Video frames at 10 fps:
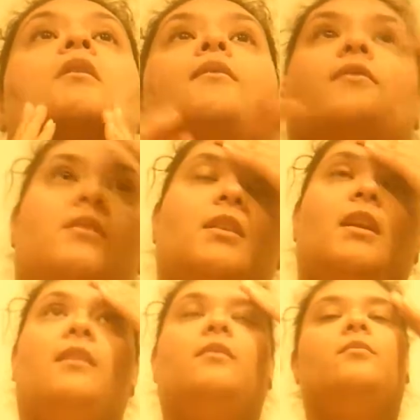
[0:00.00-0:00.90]
It feels
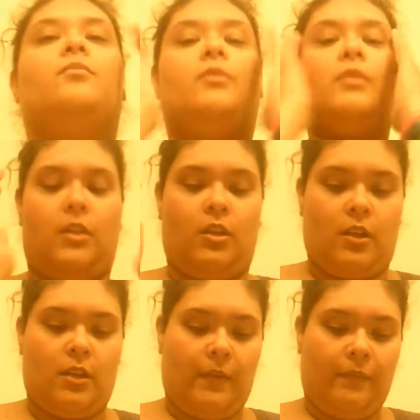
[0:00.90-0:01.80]
like really
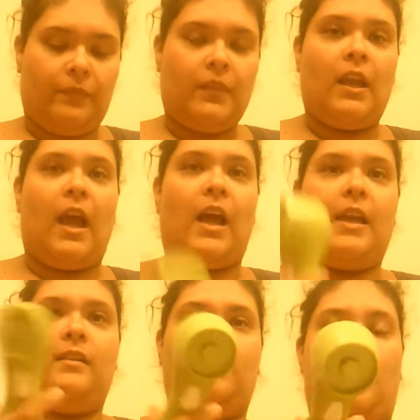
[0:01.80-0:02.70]
good.
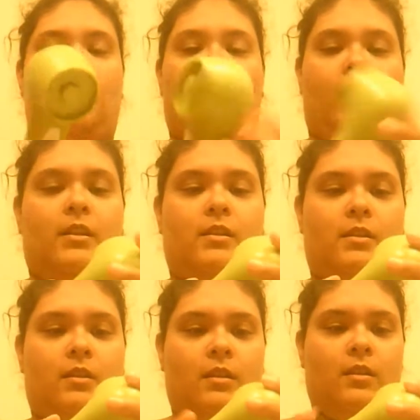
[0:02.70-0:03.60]
I love
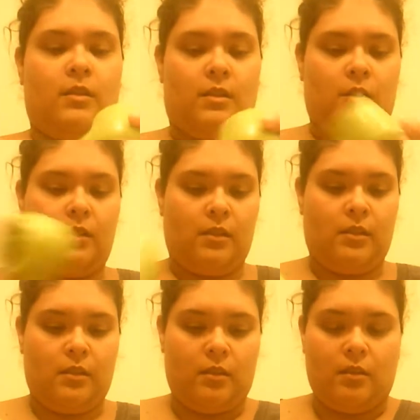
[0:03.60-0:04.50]
this. This
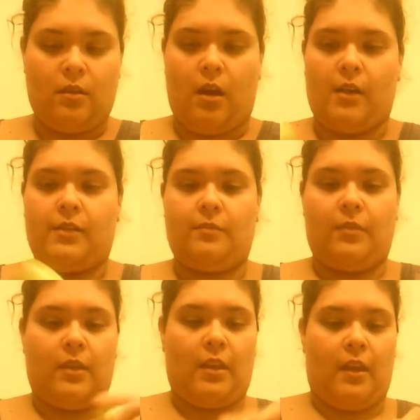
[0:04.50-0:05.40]
is awesome
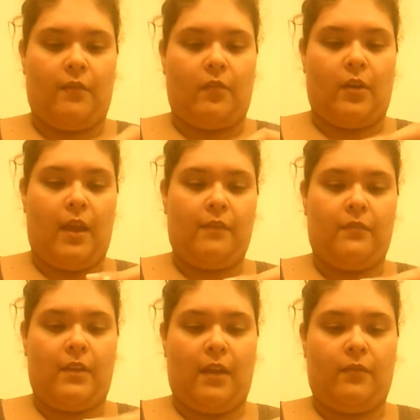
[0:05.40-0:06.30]
thing ever. I've
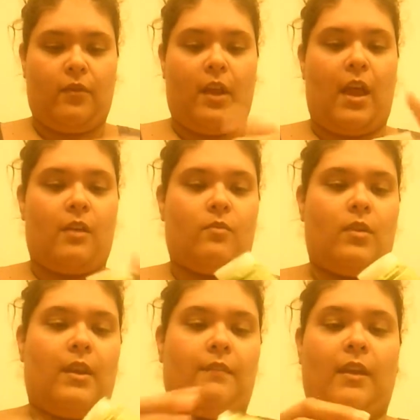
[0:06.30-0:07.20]
never had
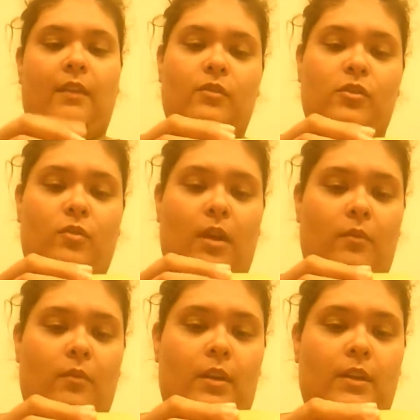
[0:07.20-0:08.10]
one. I've never
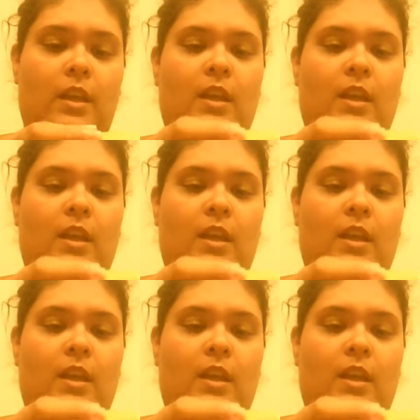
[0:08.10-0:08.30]
tried one.